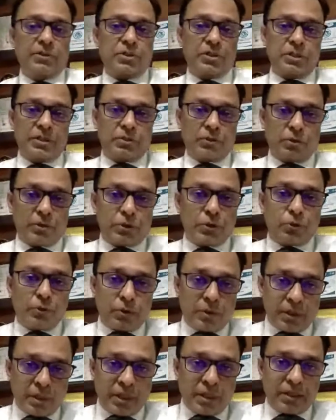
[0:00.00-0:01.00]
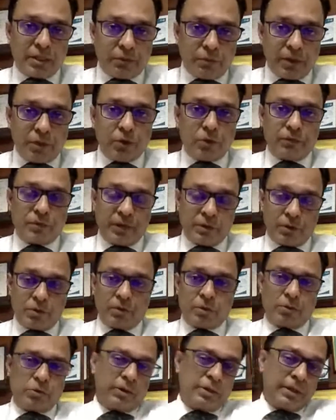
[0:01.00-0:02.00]
which is also another way of
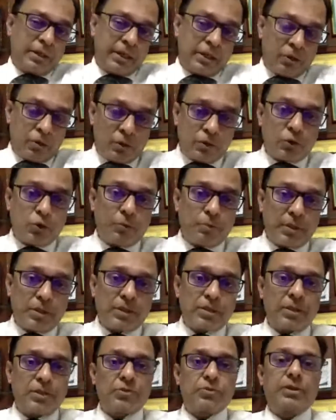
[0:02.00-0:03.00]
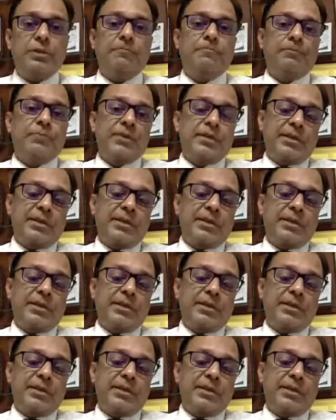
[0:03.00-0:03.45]
calling endoscopic surgery,